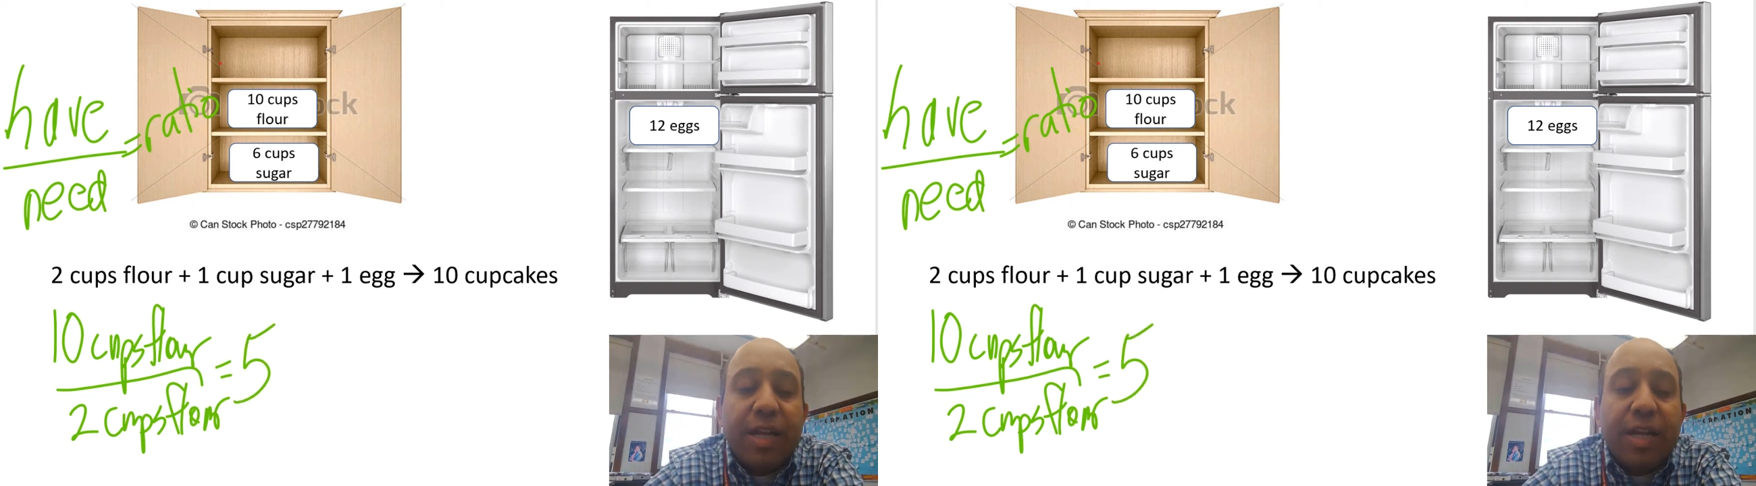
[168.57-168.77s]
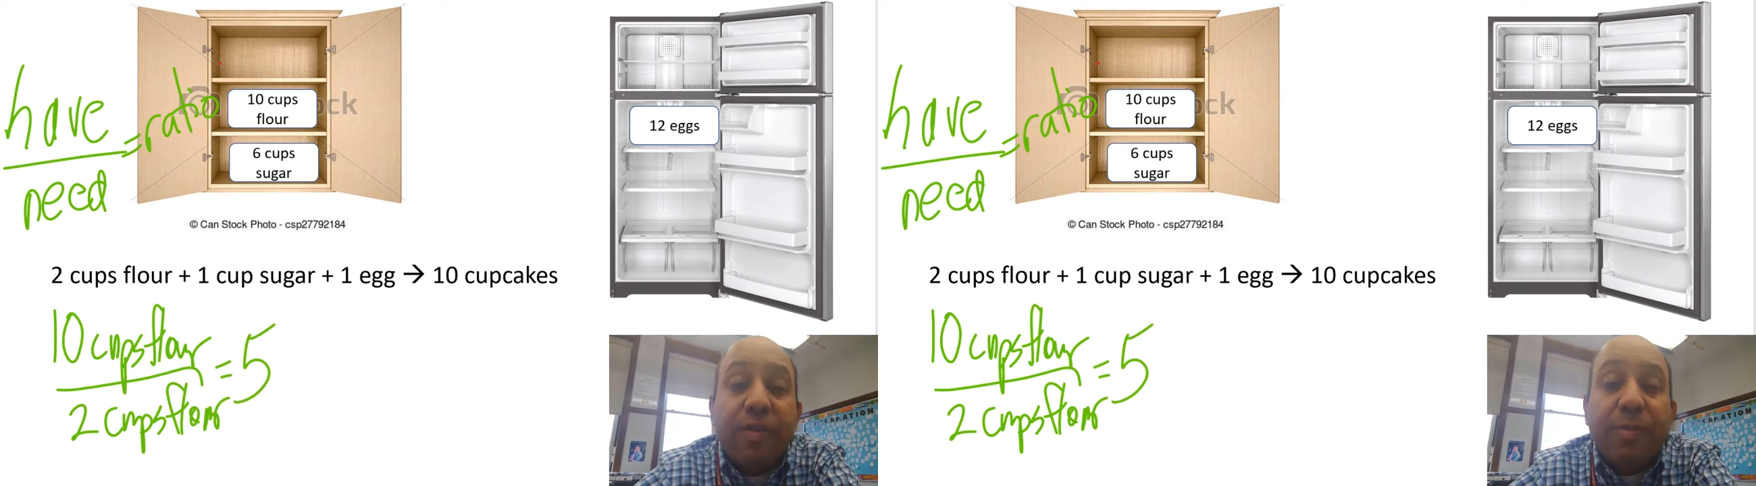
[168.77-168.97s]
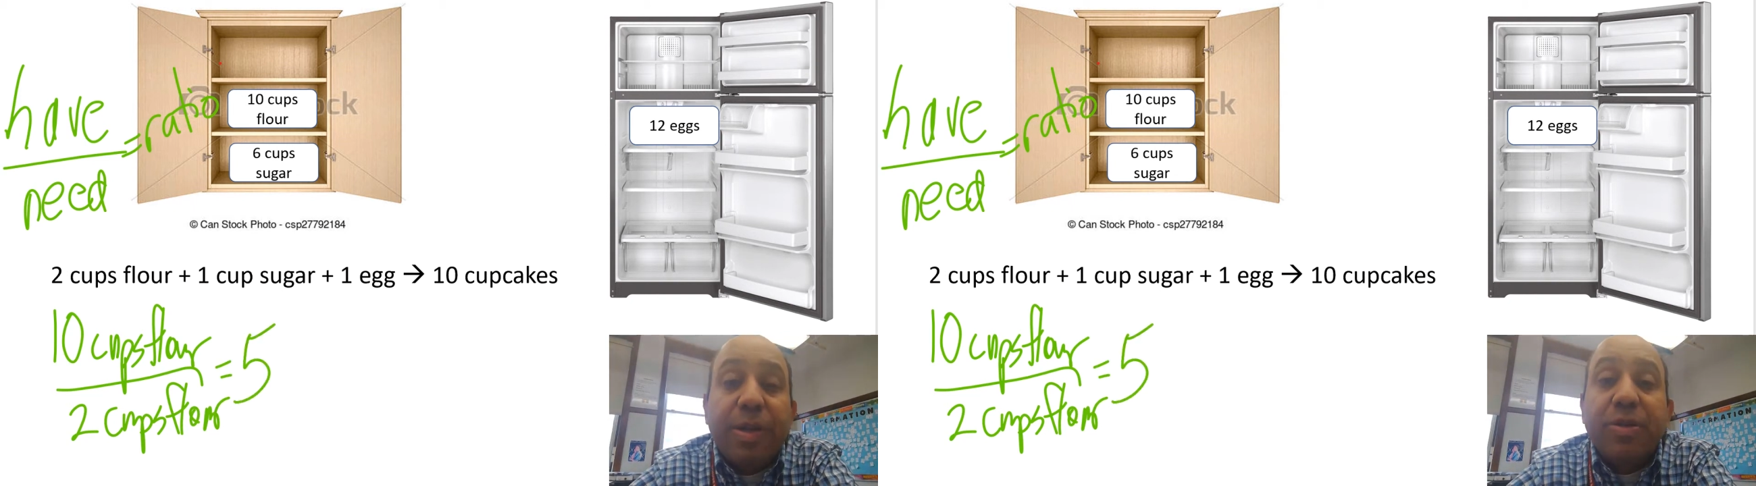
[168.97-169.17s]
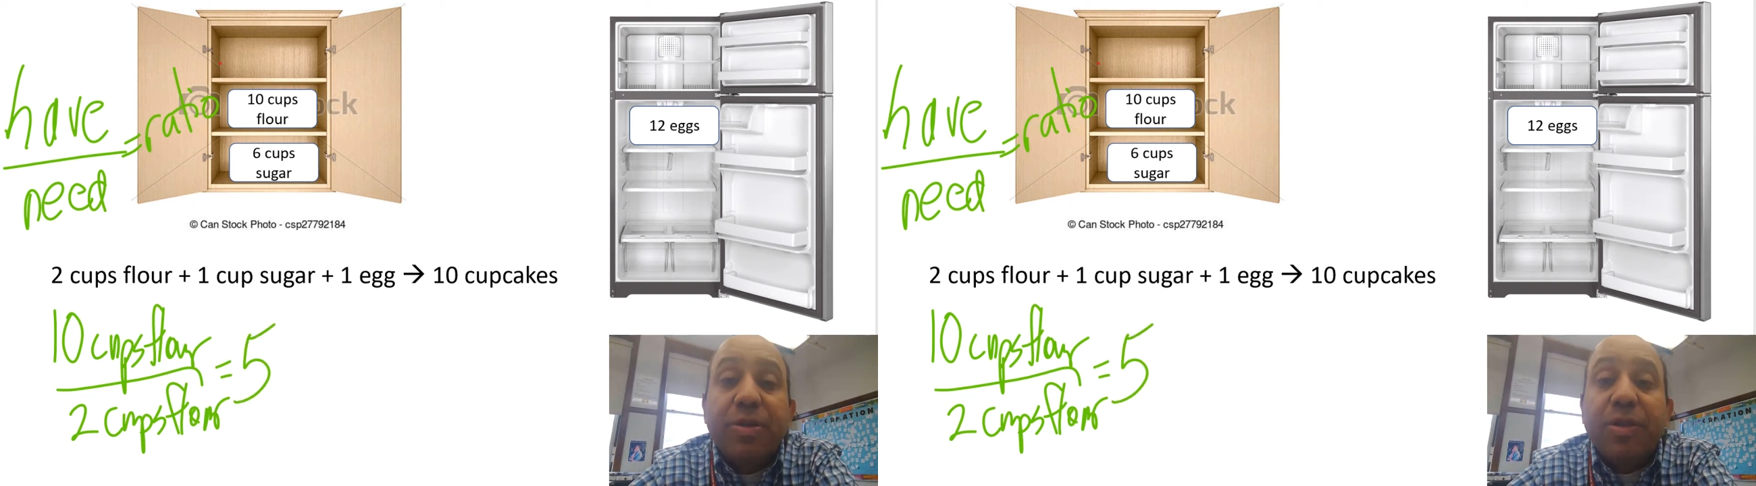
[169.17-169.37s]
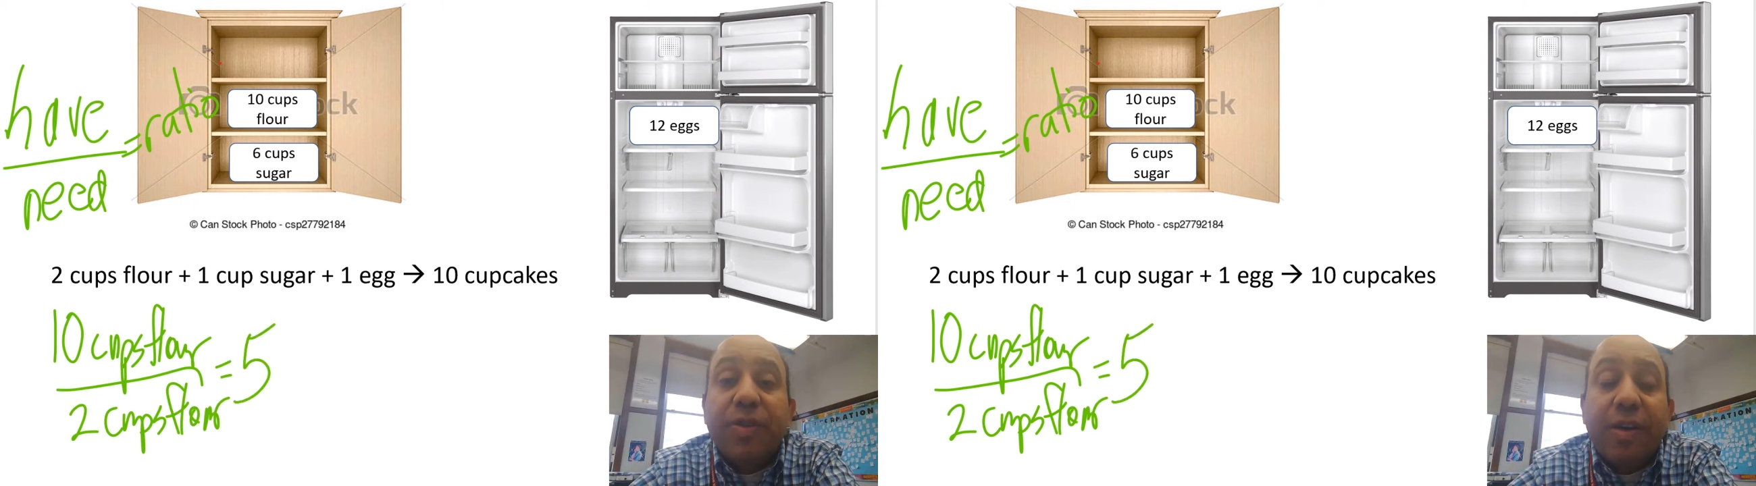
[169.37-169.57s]
10 divided by
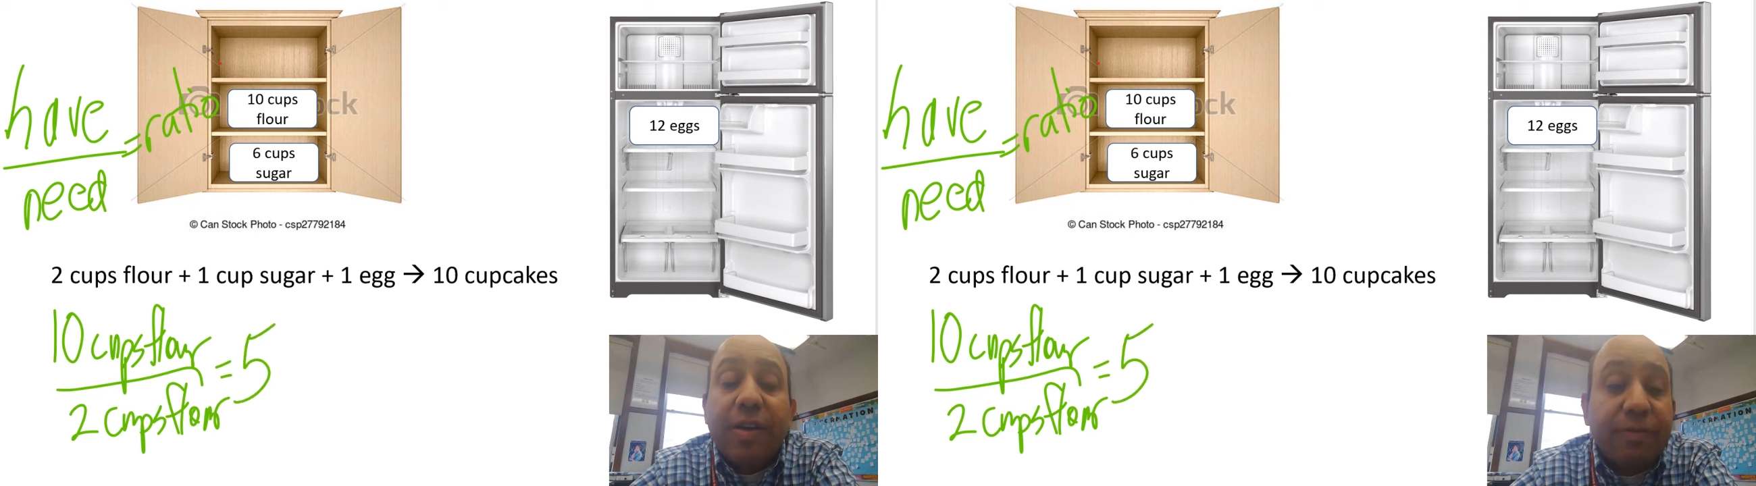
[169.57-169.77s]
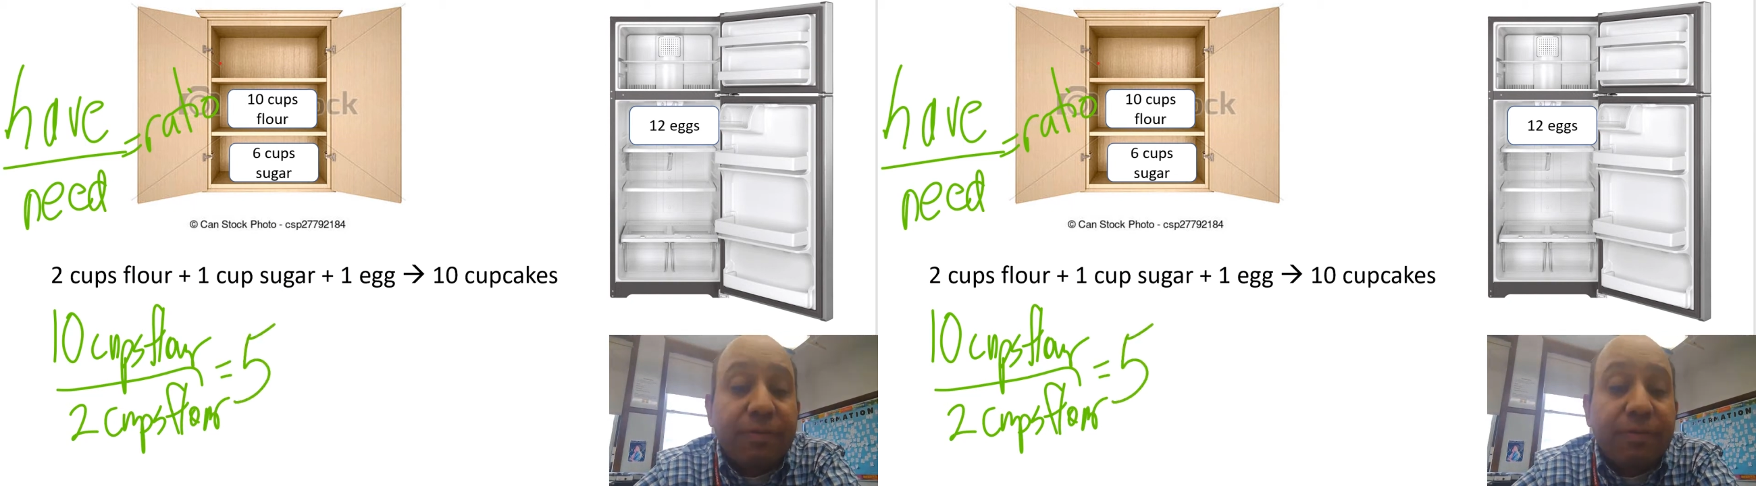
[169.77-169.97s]
2 is 5.